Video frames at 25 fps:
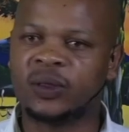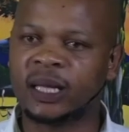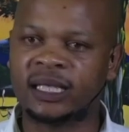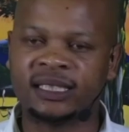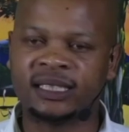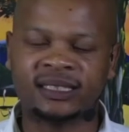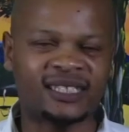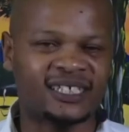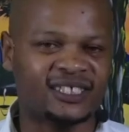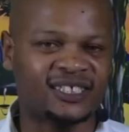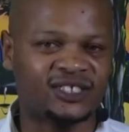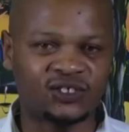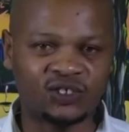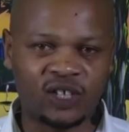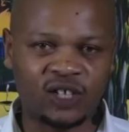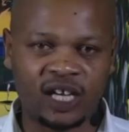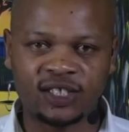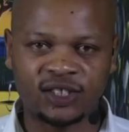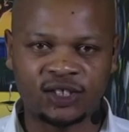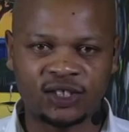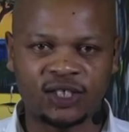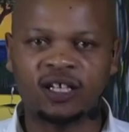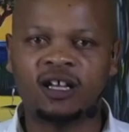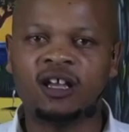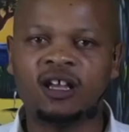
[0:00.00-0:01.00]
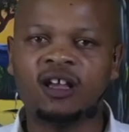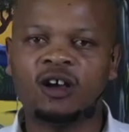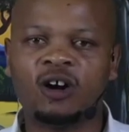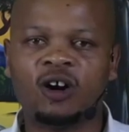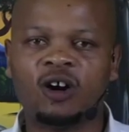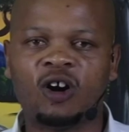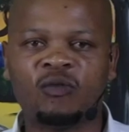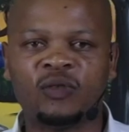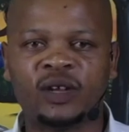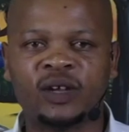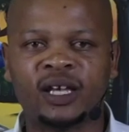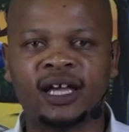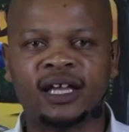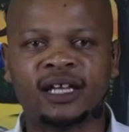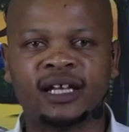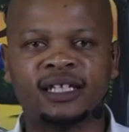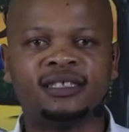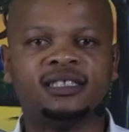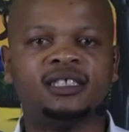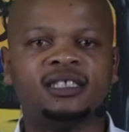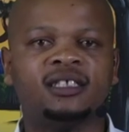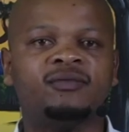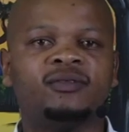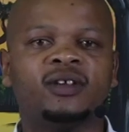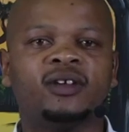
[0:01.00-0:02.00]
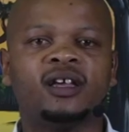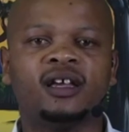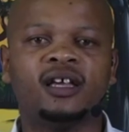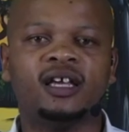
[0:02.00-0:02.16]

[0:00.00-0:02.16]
that is the structure of a narrative